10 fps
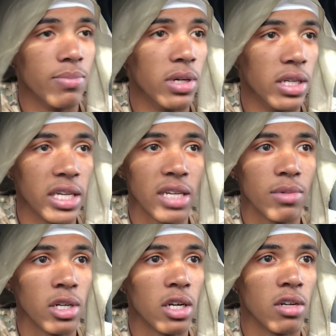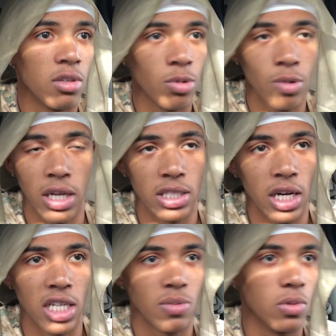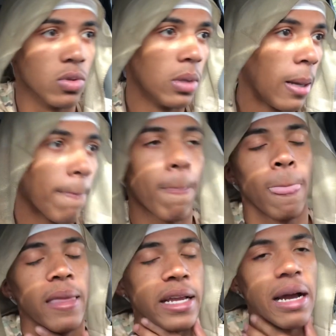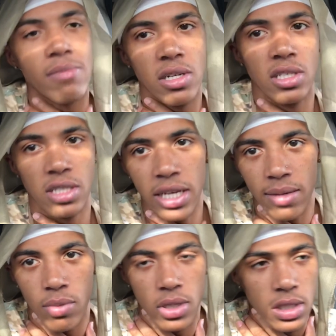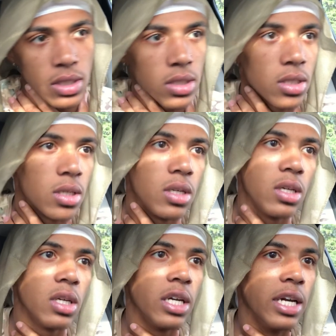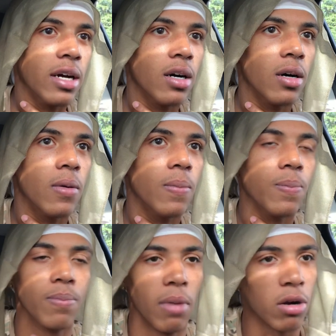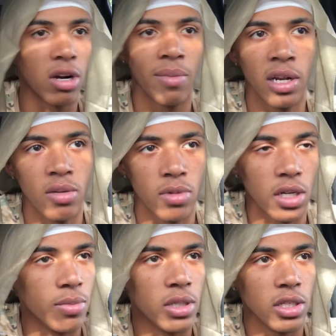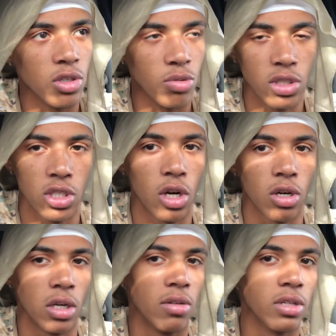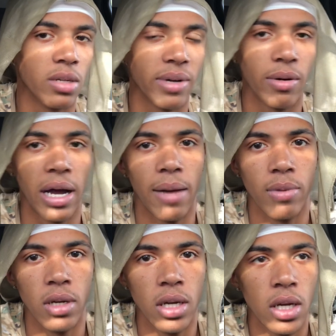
But they give me there. We ride to the hospital. They got me in this neck brace, and my grandma and them come in. We just talking and everything about what happened.